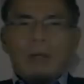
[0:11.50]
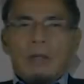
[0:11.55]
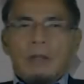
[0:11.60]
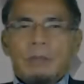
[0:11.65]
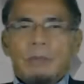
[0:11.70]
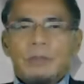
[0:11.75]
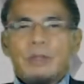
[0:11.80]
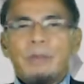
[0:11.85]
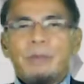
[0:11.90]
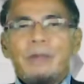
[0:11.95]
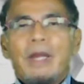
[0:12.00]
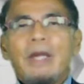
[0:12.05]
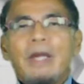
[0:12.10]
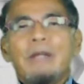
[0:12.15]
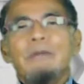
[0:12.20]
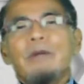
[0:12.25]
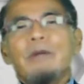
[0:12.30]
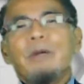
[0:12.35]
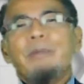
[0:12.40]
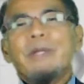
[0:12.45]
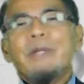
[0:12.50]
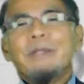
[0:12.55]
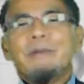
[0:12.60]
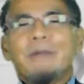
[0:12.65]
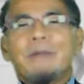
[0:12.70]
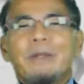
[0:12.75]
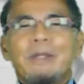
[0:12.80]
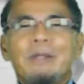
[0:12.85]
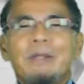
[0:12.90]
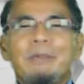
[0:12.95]

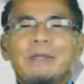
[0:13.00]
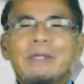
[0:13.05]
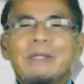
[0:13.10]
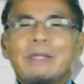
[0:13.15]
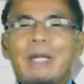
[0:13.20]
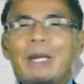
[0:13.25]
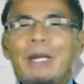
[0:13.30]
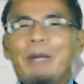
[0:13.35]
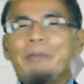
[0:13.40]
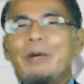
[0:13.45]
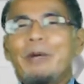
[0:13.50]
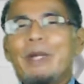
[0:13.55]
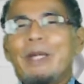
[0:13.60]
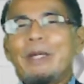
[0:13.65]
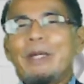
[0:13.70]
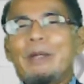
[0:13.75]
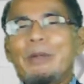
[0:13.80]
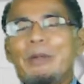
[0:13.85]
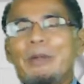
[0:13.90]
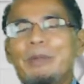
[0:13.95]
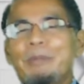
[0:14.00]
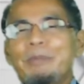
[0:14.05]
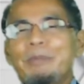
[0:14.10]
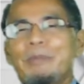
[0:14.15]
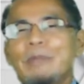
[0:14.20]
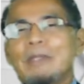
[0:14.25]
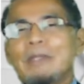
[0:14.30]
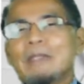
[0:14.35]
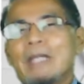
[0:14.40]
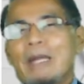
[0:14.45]
Bismillahirrahmanirrahim. Assalamualaikum.
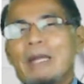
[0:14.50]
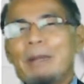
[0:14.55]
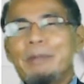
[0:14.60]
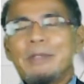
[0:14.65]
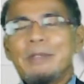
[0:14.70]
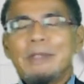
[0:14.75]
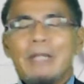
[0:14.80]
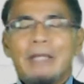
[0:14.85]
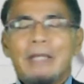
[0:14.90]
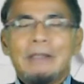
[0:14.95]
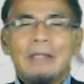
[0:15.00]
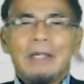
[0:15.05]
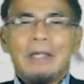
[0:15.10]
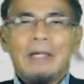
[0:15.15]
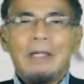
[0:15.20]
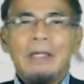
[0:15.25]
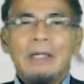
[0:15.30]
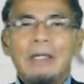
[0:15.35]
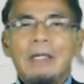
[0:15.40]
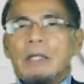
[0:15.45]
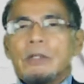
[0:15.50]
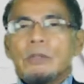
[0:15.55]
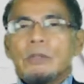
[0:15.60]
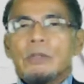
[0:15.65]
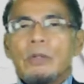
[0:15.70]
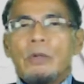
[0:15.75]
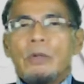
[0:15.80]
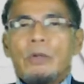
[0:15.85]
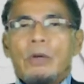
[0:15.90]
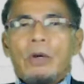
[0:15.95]
Salam sejahtera.
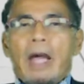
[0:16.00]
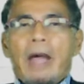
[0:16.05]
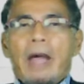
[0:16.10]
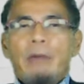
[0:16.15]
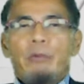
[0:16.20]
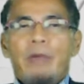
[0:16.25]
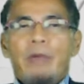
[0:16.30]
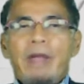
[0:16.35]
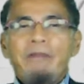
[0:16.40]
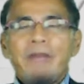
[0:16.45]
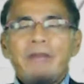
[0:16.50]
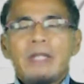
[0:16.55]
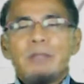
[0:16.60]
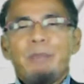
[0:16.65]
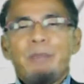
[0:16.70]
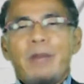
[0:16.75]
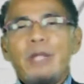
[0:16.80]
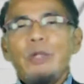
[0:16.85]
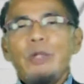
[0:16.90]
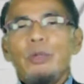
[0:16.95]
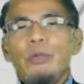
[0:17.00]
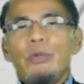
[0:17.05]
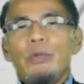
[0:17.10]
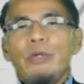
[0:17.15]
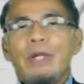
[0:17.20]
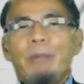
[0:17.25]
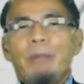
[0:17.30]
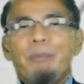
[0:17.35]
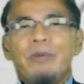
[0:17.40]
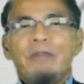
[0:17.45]
So, we have explained to
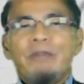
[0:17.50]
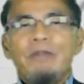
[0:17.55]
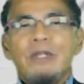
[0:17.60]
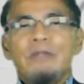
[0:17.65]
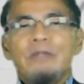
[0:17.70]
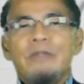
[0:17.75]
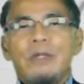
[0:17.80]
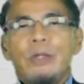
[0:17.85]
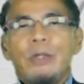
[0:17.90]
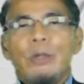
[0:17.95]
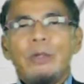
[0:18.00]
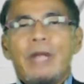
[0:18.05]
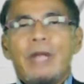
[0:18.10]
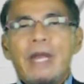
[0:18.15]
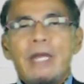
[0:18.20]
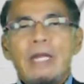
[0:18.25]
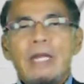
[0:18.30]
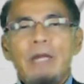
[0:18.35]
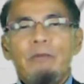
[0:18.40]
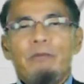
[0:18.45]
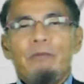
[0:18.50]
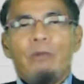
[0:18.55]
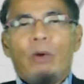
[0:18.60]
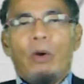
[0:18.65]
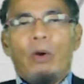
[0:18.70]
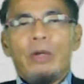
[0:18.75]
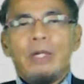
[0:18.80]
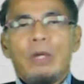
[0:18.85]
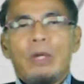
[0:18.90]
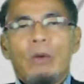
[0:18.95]
you in the previous video the need
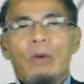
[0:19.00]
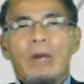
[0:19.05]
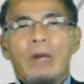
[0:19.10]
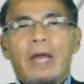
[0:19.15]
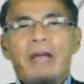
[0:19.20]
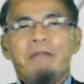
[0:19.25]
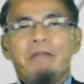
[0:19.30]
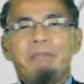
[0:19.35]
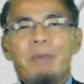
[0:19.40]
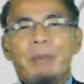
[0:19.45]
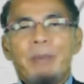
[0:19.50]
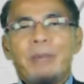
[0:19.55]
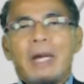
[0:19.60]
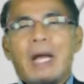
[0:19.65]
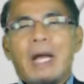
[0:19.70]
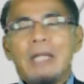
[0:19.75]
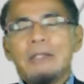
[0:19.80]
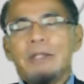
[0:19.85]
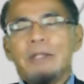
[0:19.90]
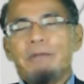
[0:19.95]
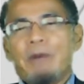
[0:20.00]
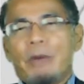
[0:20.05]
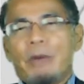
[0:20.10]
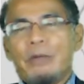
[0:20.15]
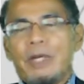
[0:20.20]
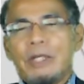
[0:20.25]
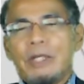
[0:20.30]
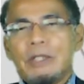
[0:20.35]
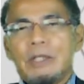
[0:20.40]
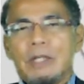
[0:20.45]
for Ecolife Permaculture
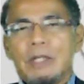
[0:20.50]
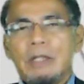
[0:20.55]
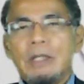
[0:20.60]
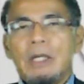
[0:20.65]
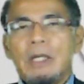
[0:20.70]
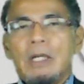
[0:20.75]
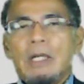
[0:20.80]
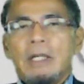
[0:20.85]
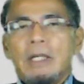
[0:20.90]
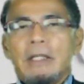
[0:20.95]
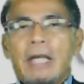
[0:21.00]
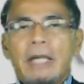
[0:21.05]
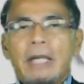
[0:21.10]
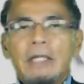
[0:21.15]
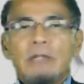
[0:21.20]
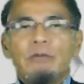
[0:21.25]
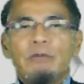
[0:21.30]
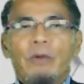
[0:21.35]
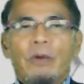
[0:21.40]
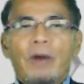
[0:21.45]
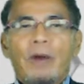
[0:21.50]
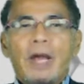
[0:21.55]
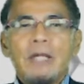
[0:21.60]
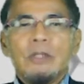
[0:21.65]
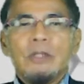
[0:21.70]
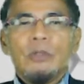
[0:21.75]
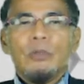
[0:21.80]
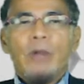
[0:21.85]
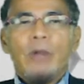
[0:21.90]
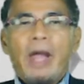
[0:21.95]
Foundation, that is for
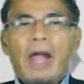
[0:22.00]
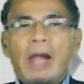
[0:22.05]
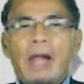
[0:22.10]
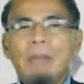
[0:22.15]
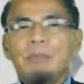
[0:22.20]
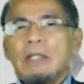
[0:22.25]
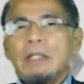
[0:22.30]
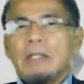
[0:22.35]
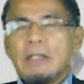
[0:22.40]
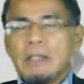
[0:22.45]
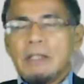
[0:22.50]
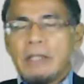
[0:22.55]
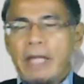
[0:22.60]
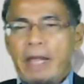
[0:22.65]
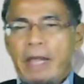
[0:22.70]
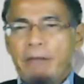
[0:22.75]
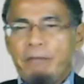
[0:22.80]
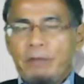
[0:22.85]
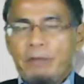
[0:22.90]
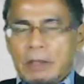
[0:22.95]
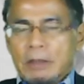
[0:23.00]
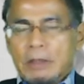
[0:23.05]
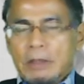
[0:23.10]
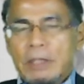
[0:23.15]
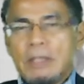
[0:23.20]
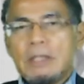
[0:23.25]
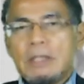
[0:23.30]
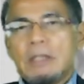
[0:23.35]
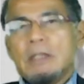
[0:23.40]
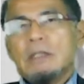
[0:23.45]
us to help save
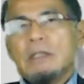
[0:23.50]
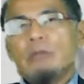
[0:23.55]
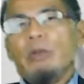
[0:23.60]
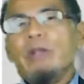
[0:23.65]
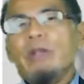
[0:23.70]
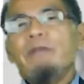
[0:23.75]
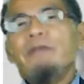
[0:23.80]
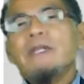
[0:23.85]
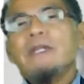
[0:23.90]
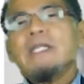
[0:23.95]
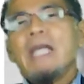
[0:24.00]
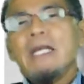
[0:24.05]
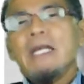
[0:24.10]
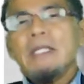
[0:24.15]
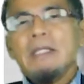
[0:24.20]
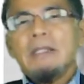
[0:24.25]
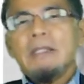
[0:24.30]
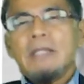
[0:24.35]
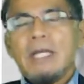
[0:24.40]
this 21st